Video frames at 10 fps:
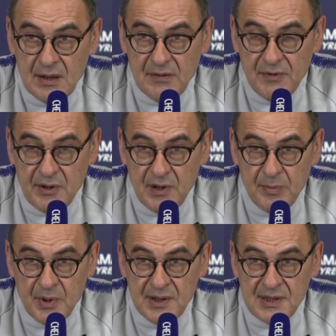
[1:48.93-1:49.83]
for the
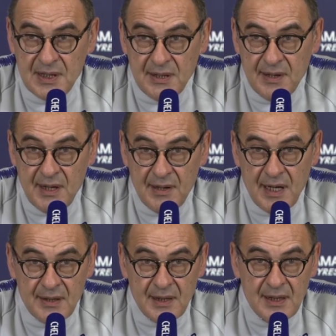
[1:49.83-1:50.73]
opponents there
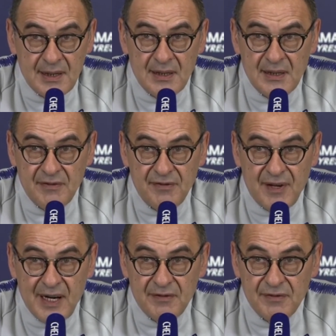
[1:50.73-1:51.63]
are
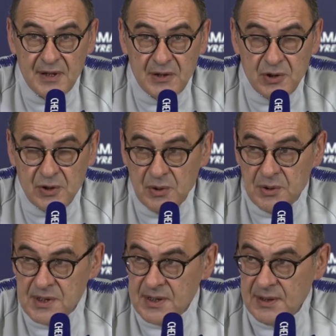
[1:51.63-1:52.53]
five
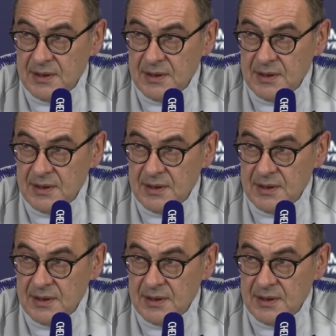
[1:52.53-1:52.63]
shoots,